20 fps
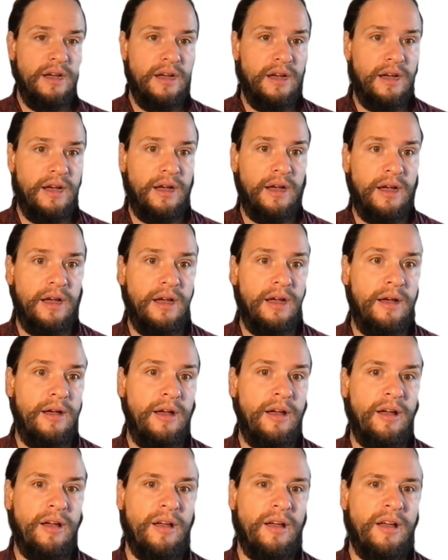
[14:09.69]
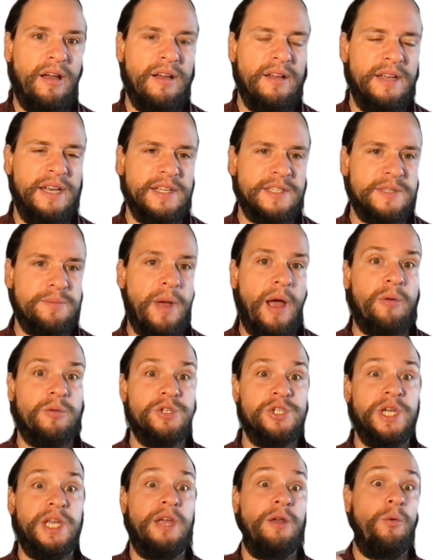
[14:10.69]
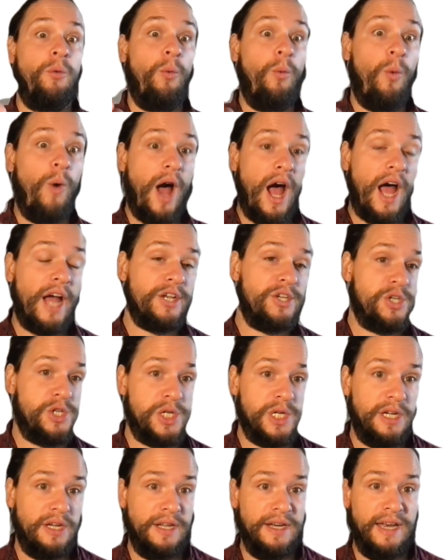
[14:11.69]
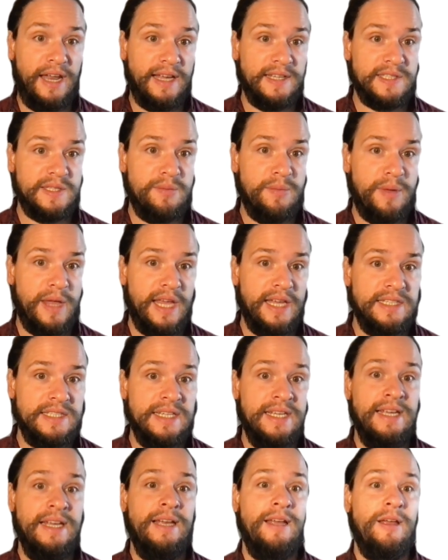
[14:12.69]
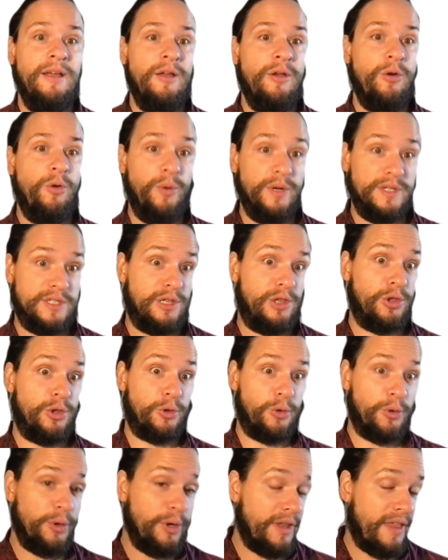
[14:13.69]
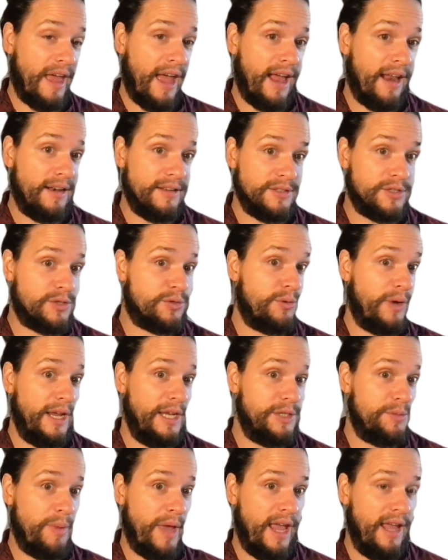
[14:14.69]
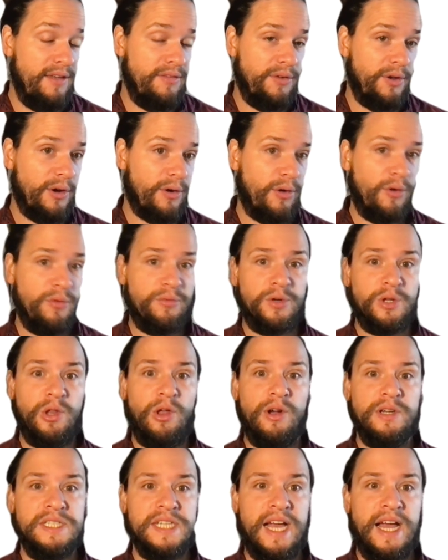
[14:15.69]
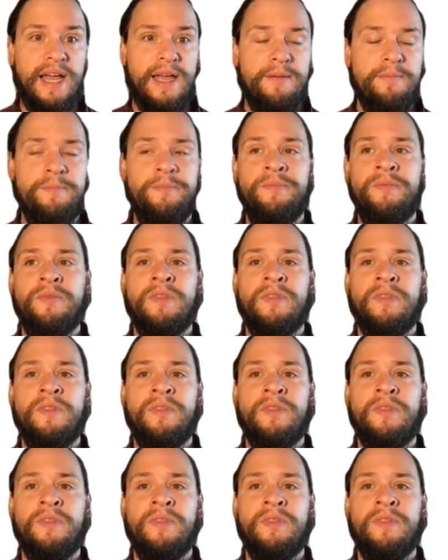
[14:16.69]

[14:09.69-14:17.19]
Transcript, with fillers: uh, in a spot where she can watch a nestmate who has learned that strange behavior over a long time,